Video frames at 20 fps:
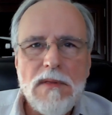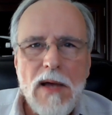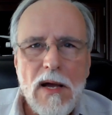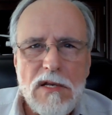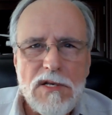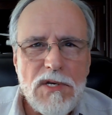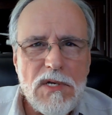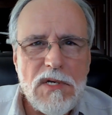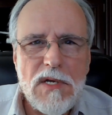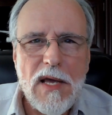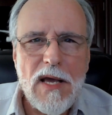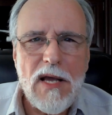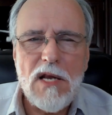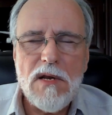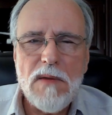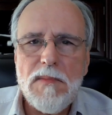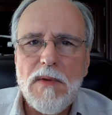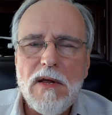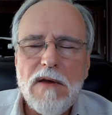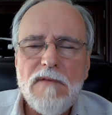Not just
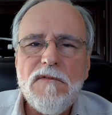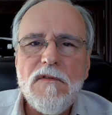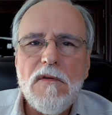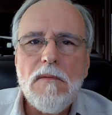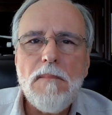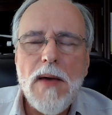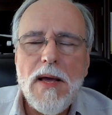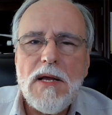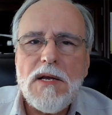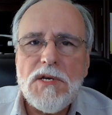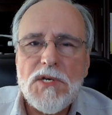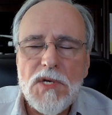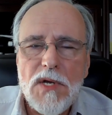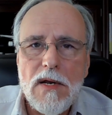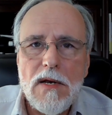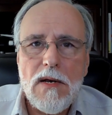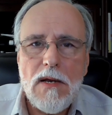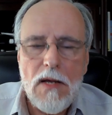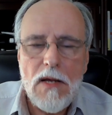kingdom information.